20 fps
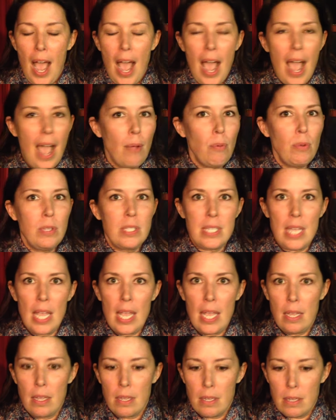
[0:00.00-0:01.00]
I would
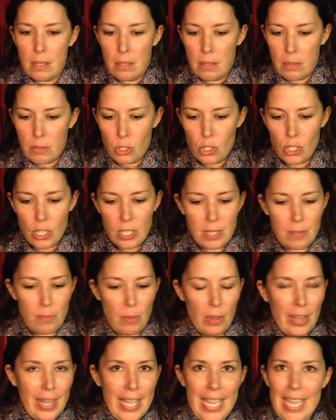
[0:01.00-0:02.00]
say just
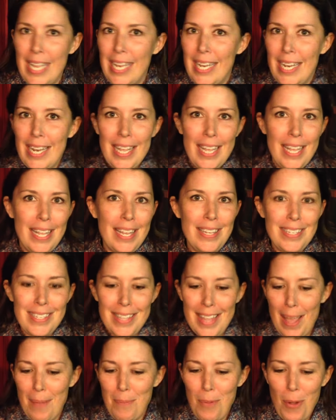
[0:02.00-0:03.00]
lean into
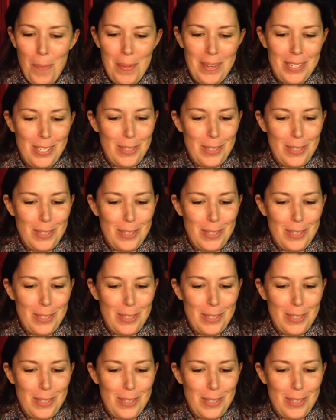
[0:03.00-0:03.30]
that moment,